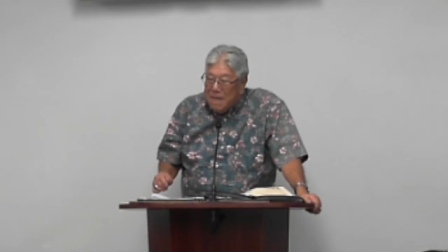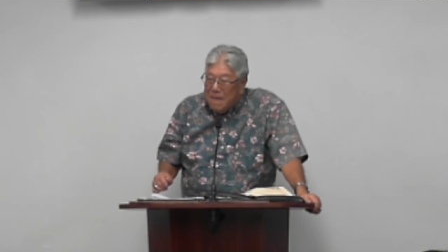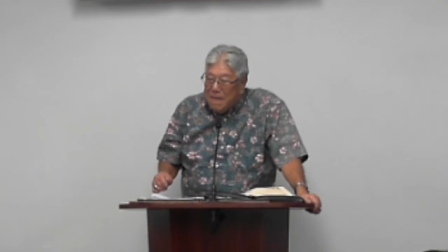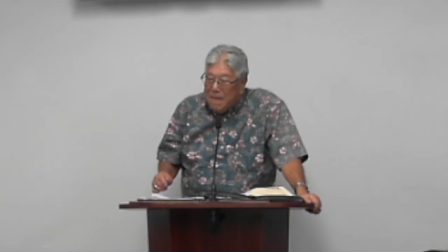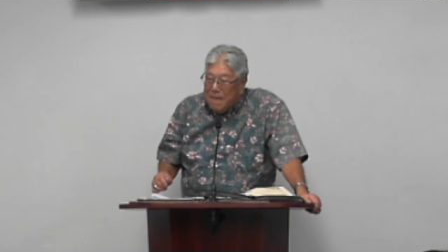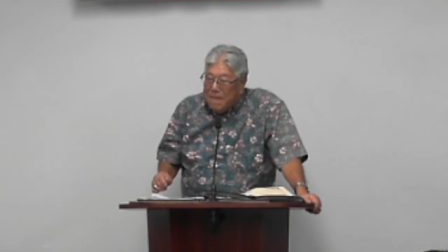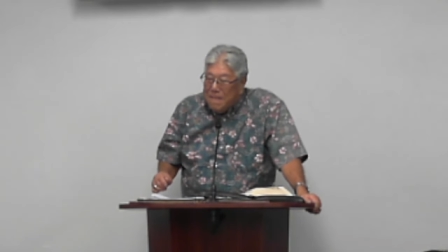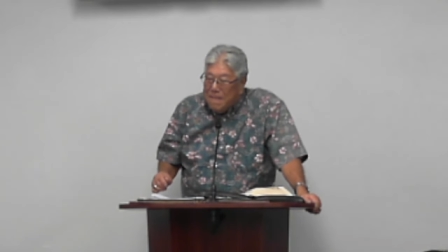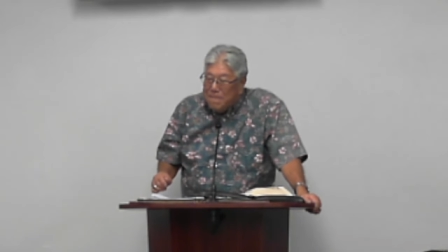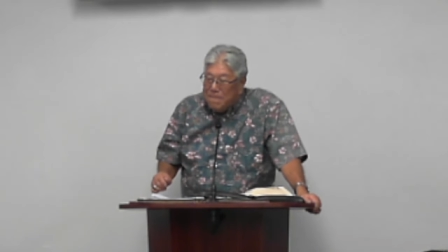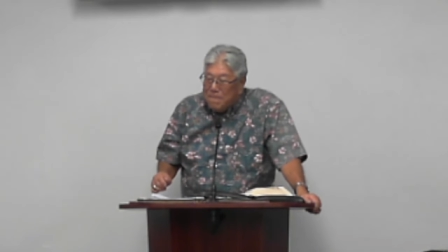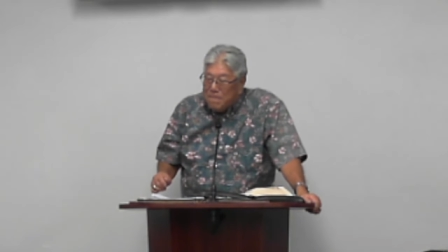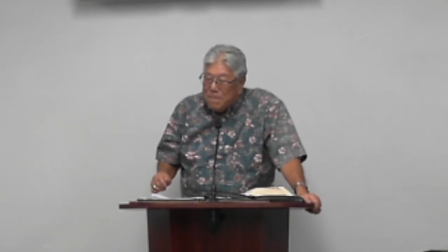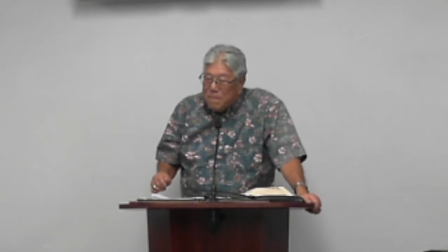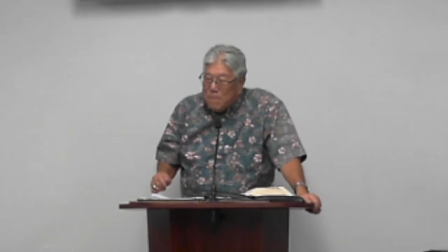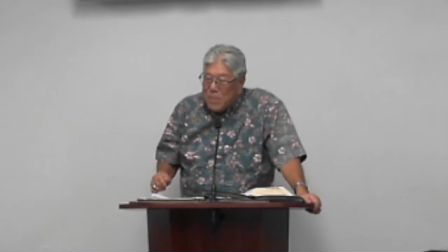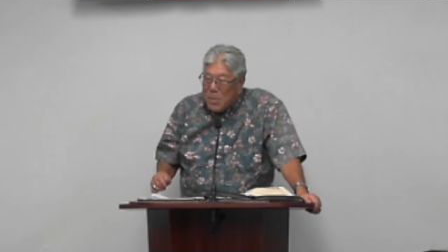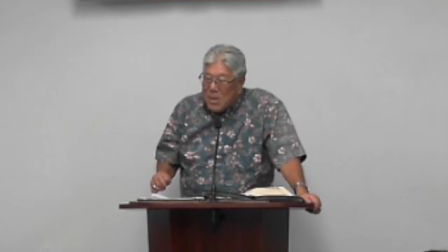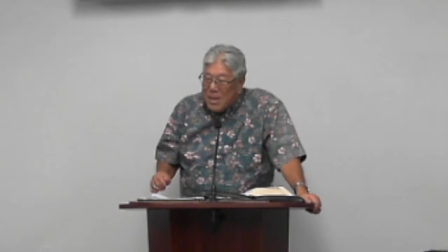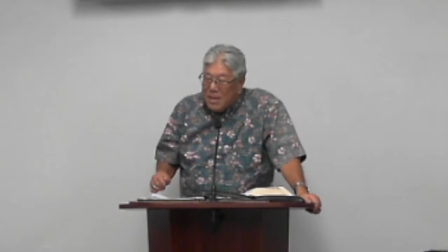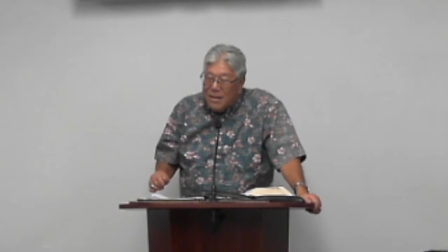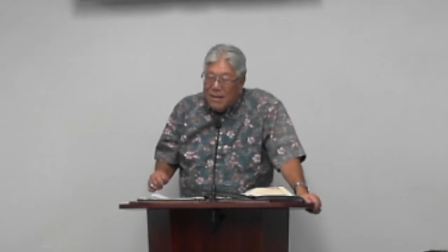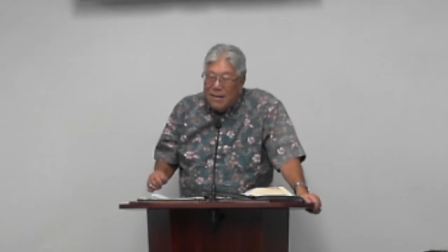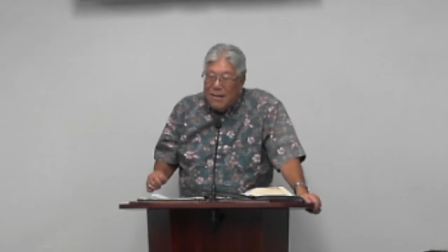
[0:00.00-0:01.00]
um,
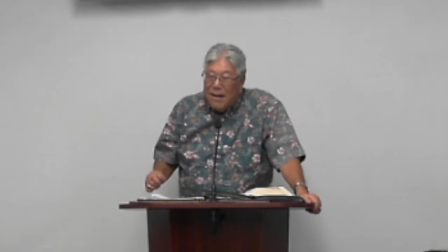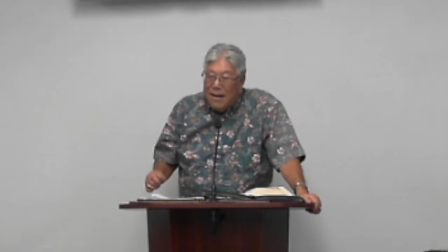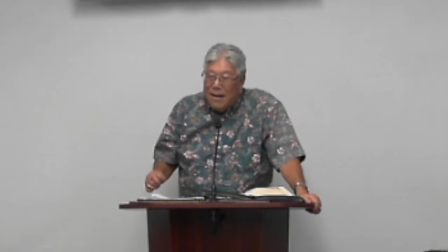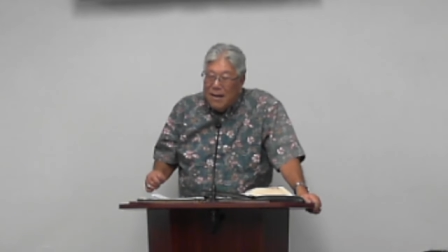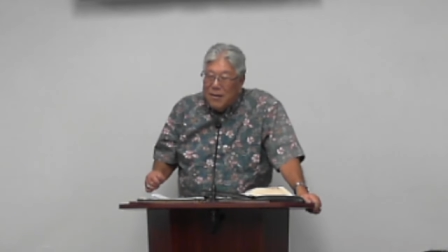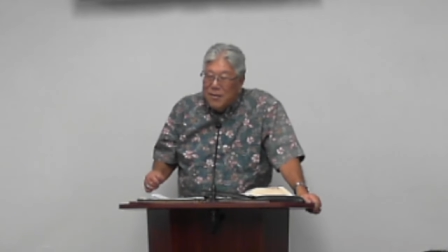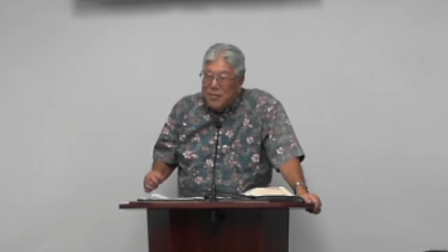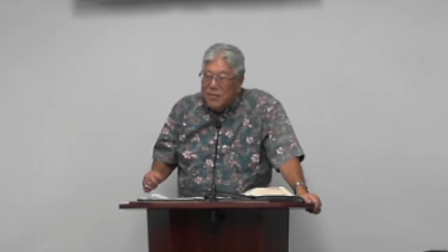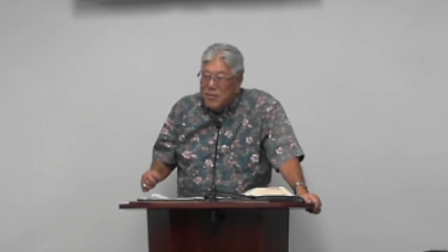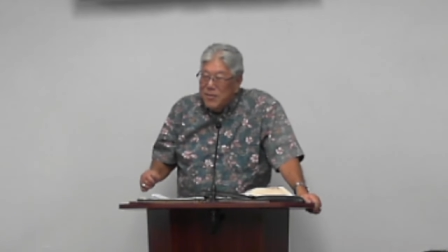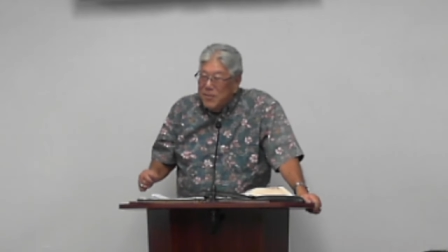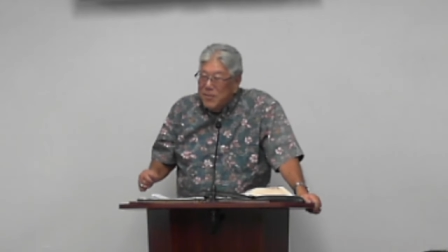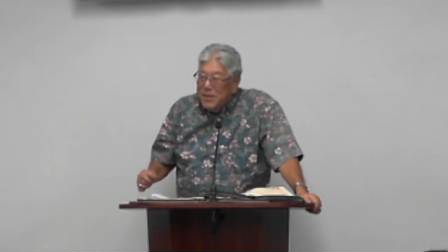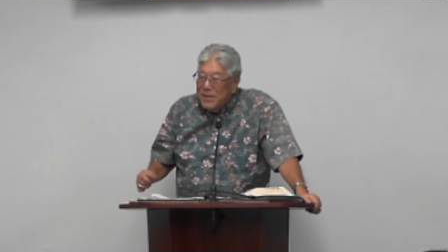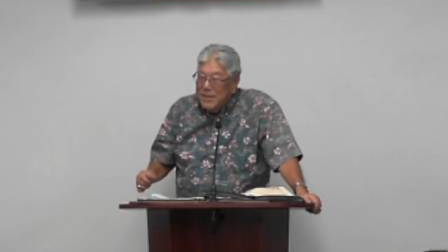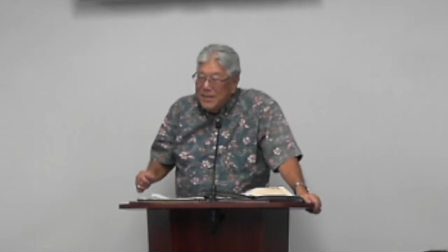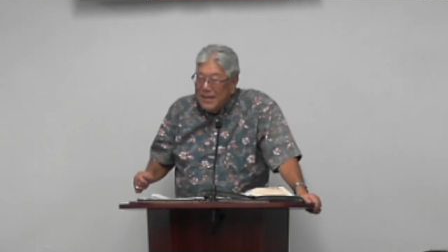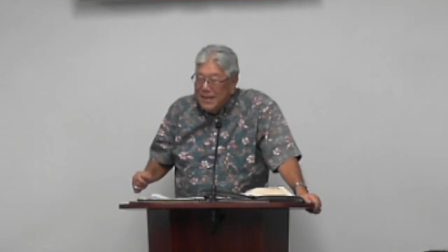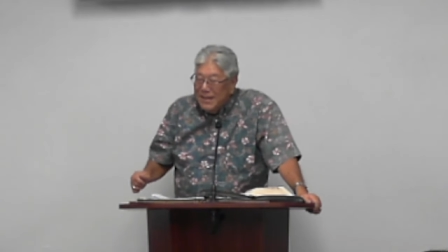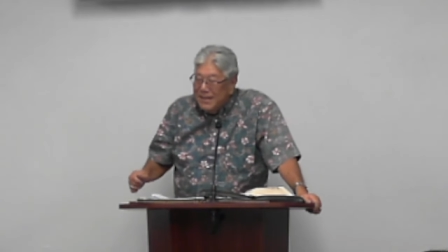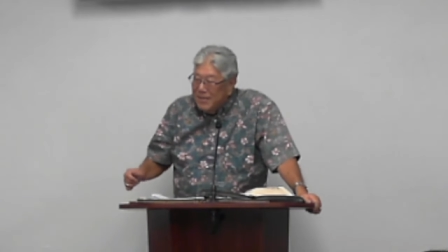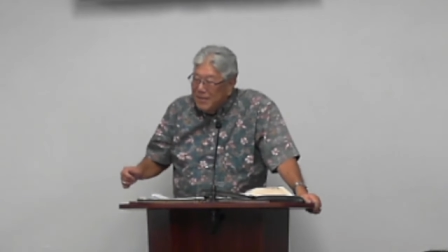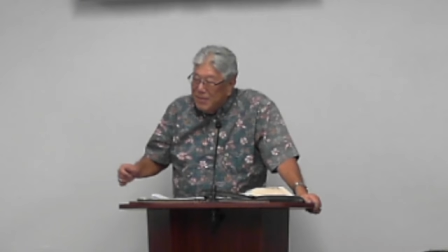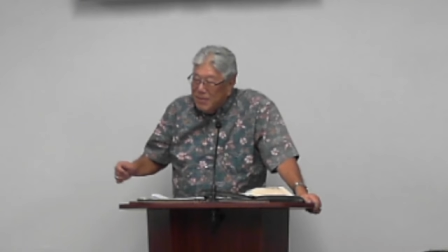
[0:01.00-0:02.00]
the locker room and,
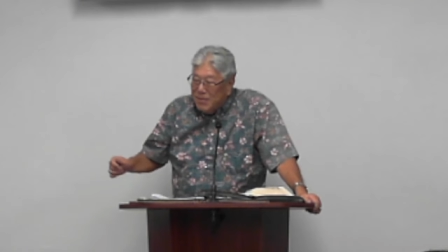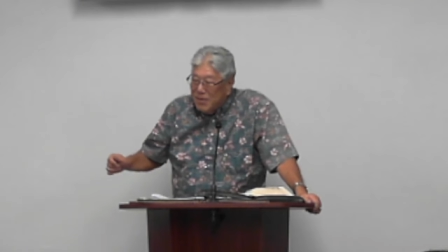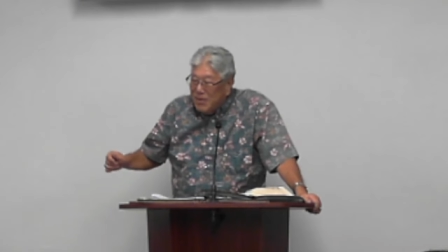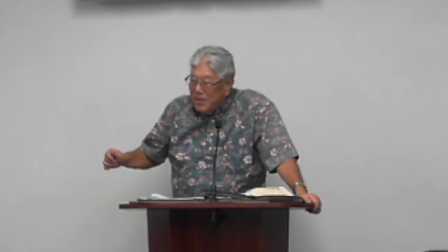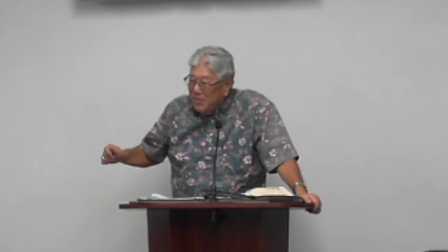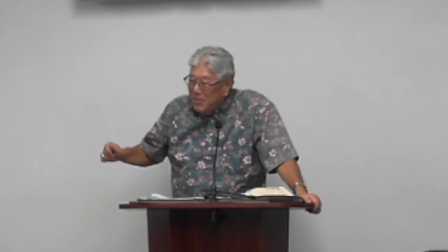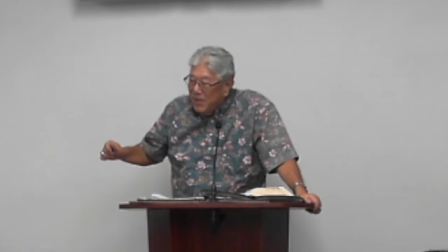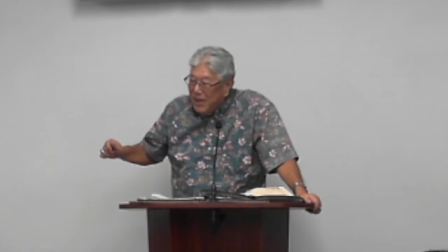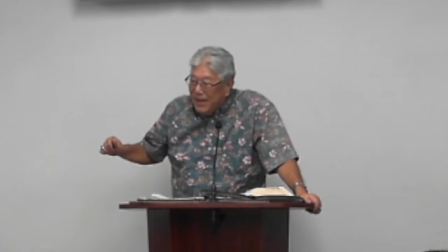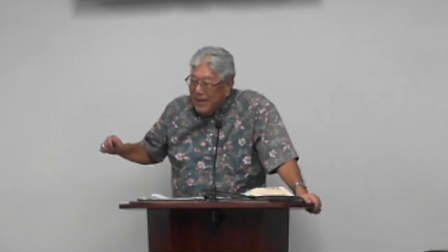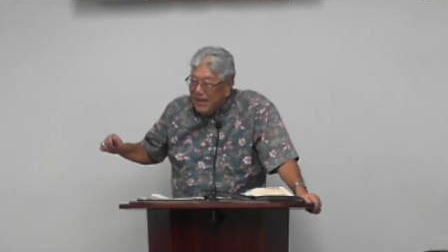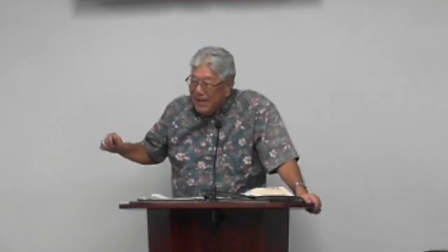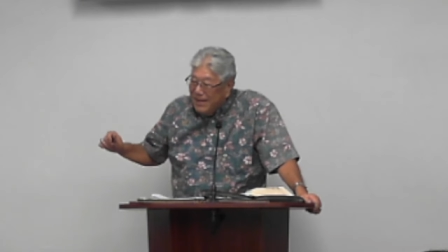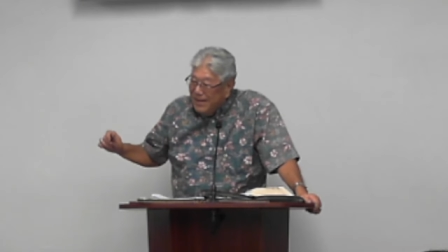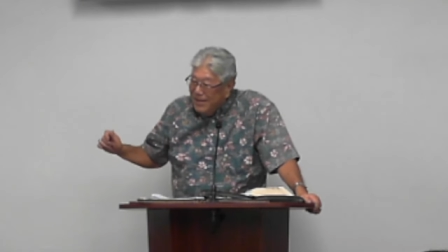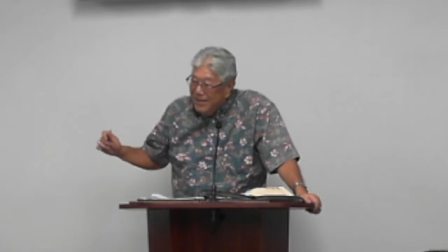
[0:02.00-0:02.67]
and told him, hey,